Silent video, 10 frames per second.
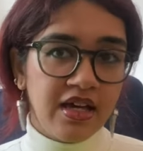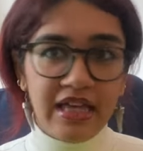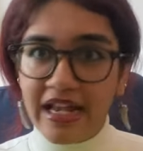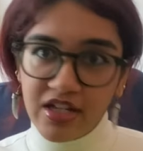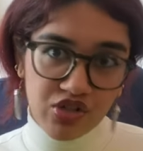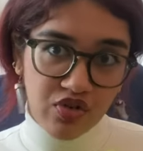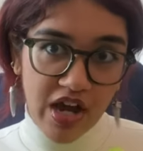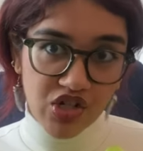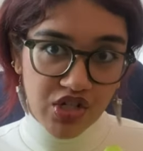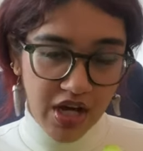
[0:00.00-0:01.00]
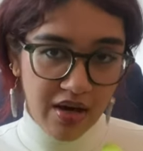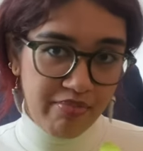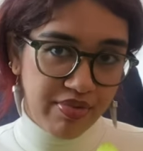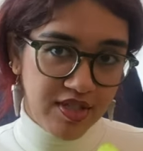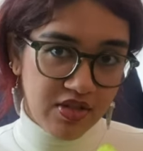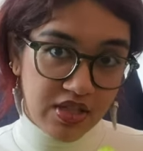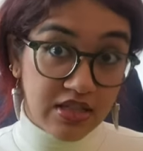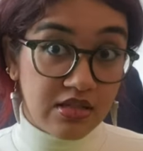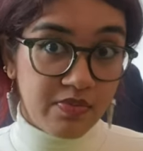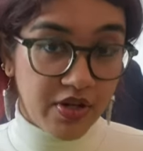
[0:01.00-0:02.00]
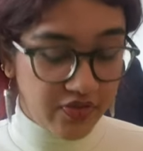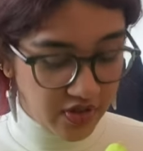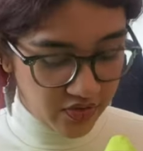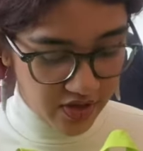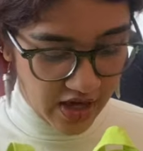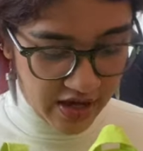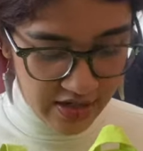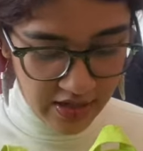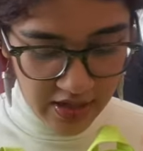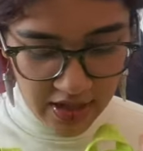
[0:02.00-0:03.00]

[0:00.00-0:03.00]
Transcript: getting scratched up. So this is perfect for that.